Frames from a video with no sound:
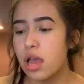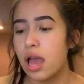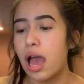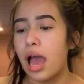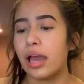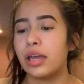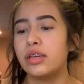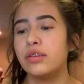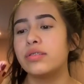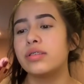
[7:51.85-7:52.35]

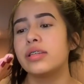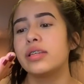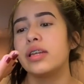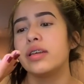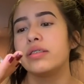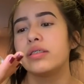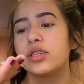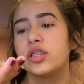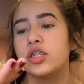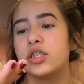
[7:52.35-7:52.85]
I used it
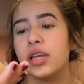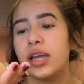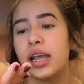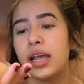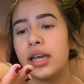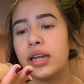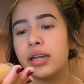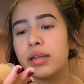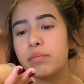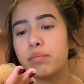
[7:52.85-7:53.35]
in the
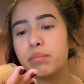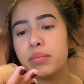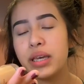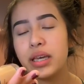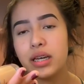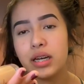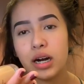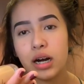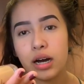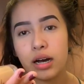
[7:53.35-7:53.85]
shade
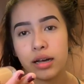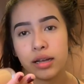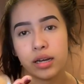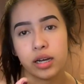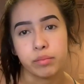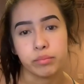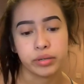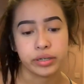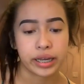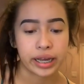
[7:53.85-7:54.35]
Pecan
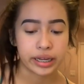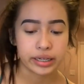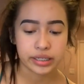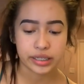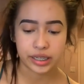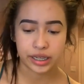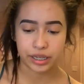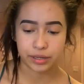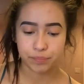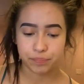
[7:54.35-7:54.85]
number
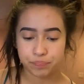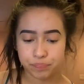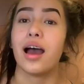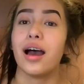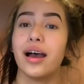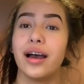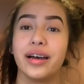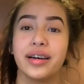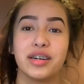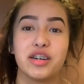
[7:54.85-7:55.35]

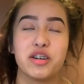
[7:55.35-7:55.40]
18.